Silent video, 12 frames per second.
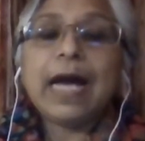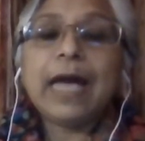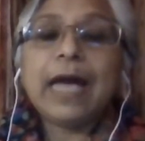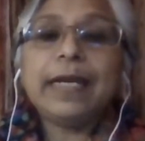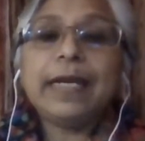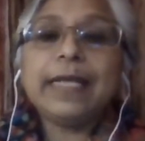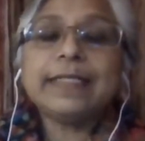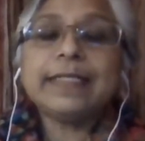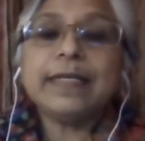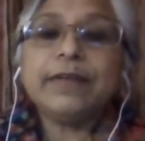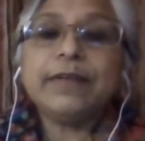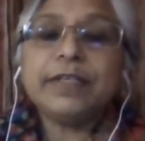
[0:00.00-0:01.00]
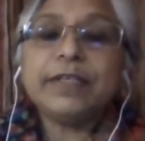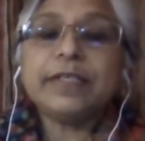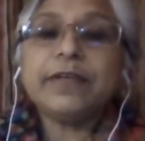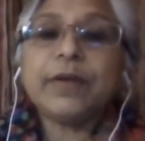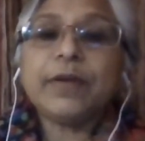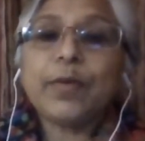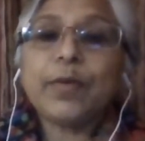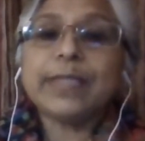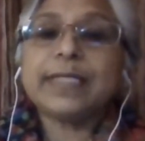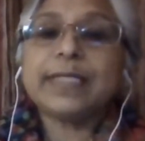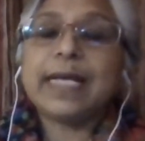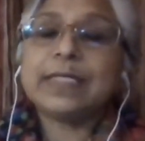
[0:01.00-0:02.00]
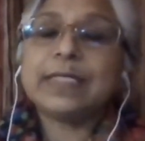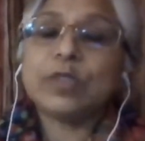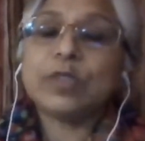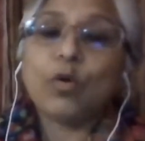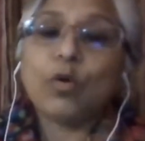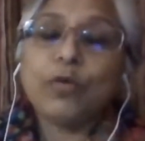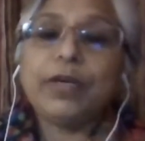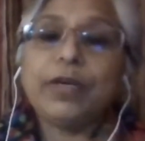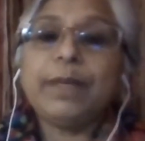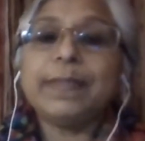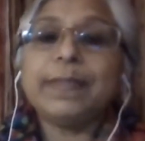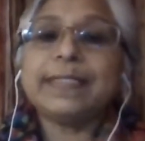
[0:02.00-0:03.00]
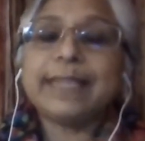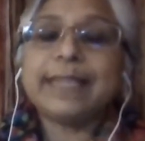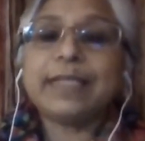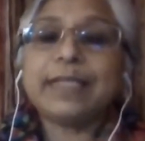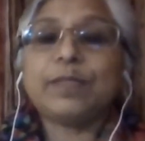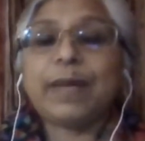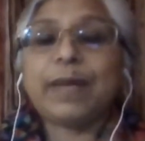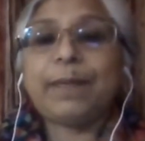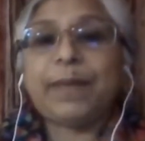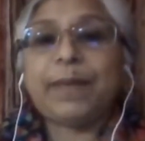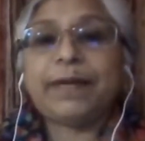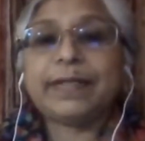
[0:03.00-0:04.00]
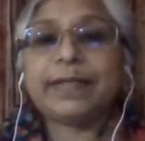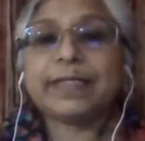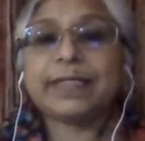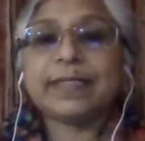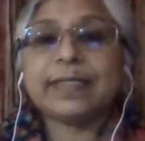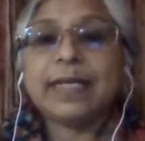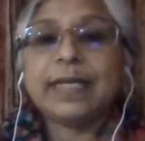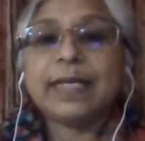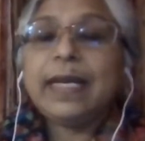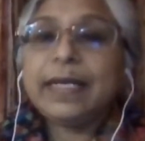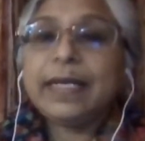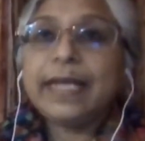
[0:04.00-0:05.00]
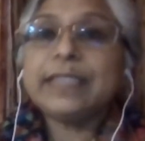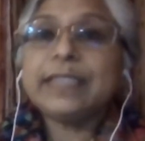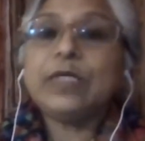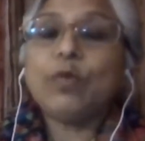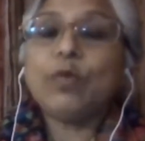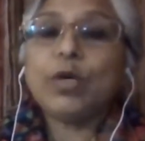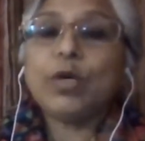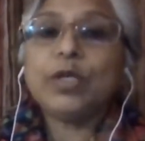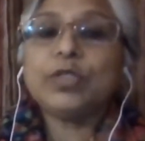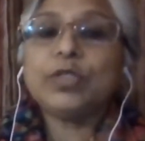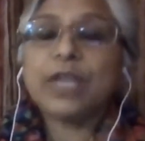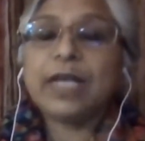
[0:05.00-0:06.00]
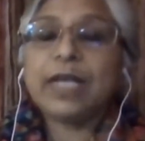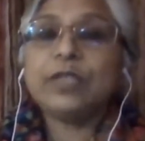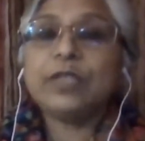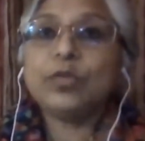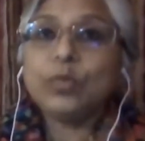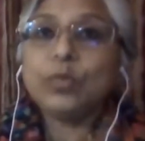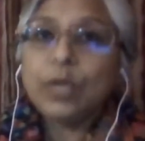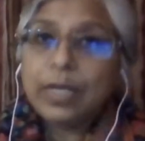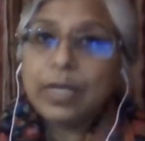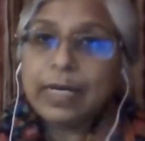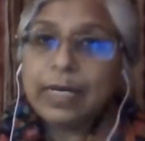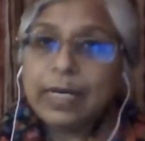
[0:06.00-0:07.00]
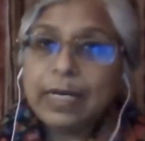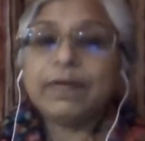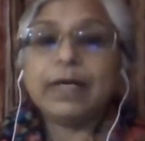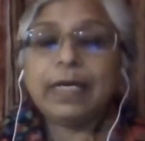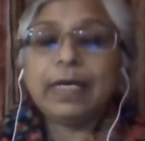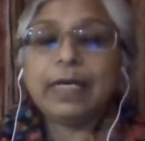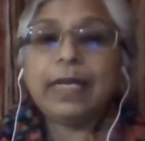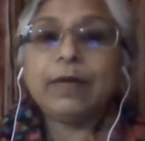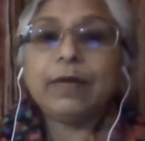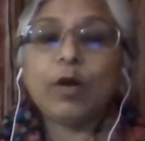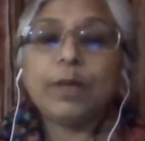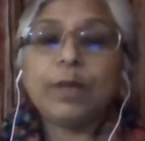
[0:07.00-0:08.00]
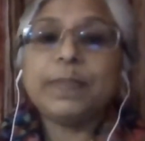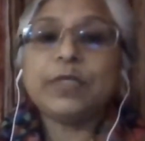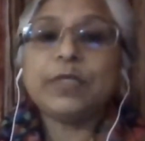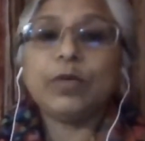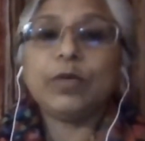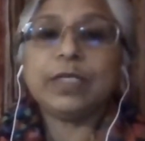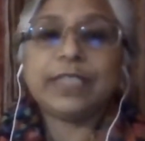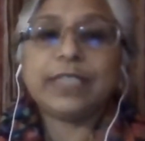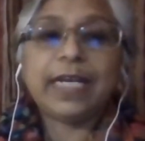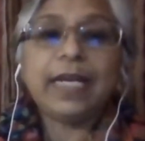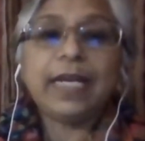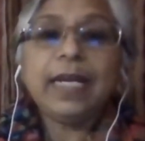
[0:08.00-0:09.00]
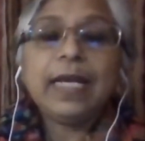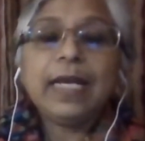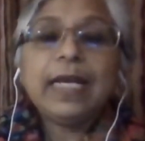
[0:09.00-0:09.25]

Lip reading: unless a written request has already been sent by parents. In case you want your child to leave early on a particular day,